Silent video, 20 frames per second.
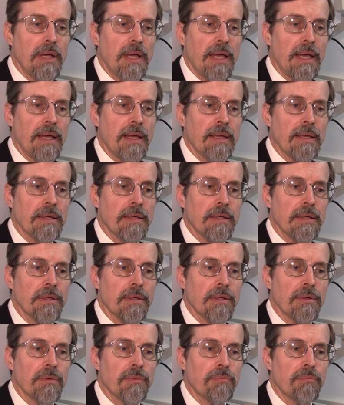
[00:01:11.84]
and
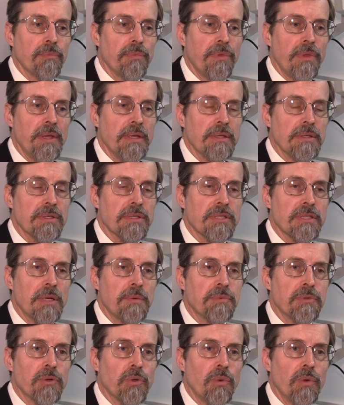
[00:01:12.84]
then
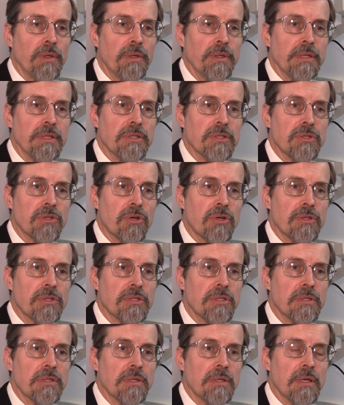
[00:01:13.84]
subsequently
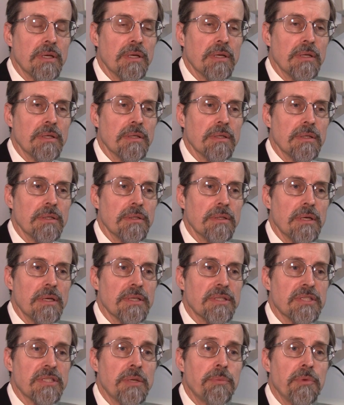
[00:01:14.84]
starts a
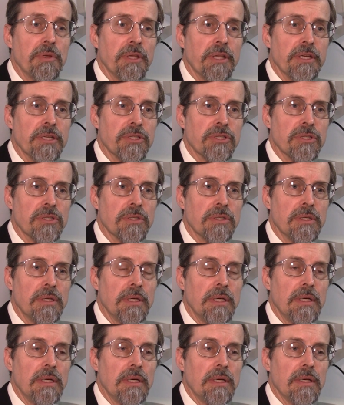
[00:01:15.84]
stimulation
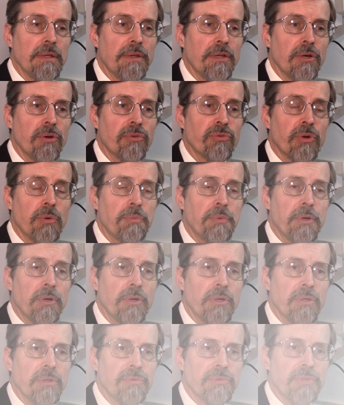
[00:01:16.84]
that over a
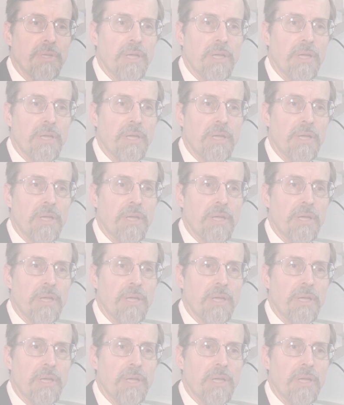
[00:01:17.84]
period of